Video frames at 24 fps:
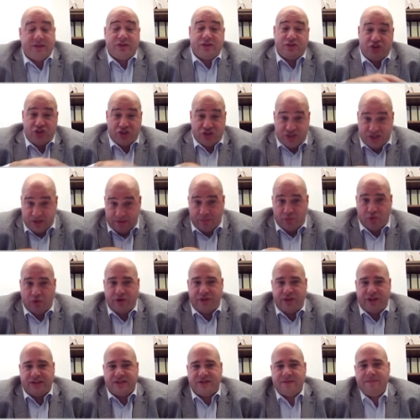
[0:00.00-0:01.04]
just the
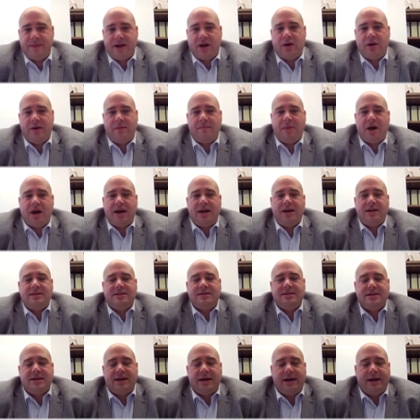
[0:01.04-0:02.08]
important thing to bear in
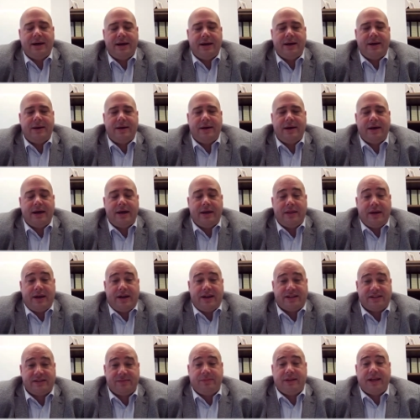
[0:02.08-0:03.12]
mind, and that
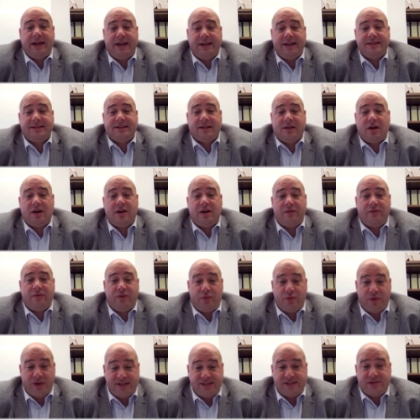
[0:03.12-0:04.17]
explains a lot of the
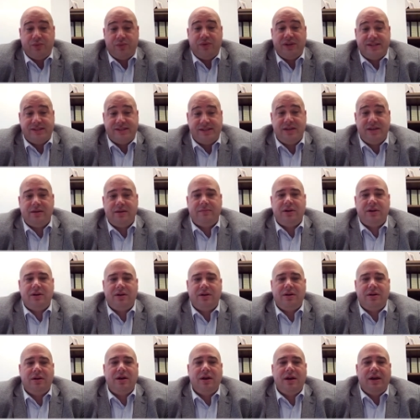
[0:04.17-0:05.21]
reason we see them
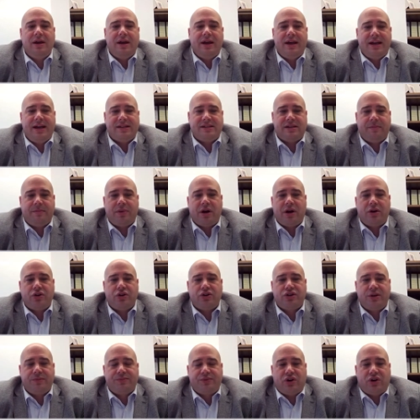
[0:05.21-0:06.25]
here, is that
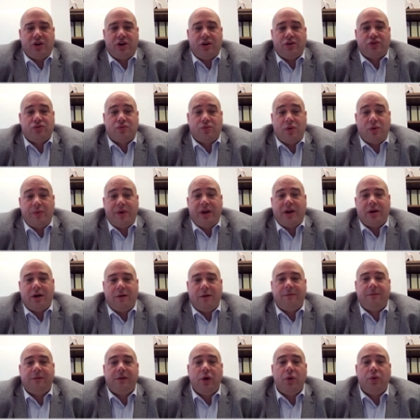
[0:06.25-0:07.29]
partnerships are what we call
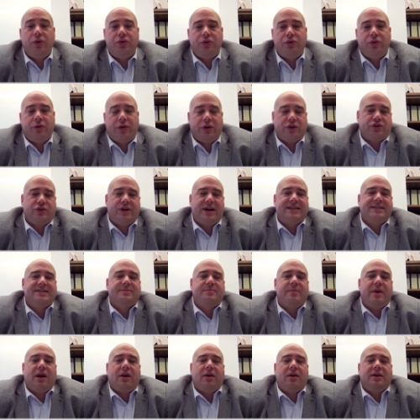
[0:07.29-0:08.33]
flow-through or
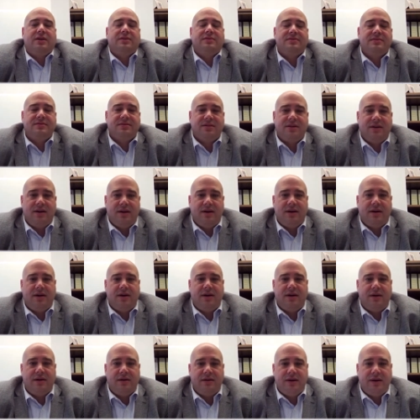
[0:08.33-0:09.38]
transparent
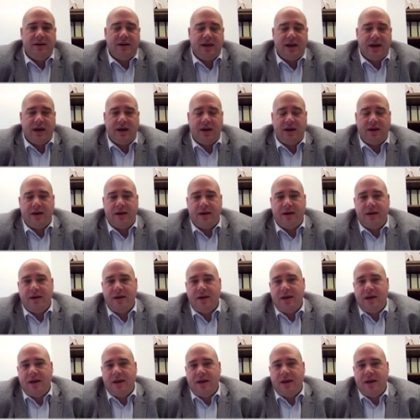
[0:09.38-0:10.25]
in Canada.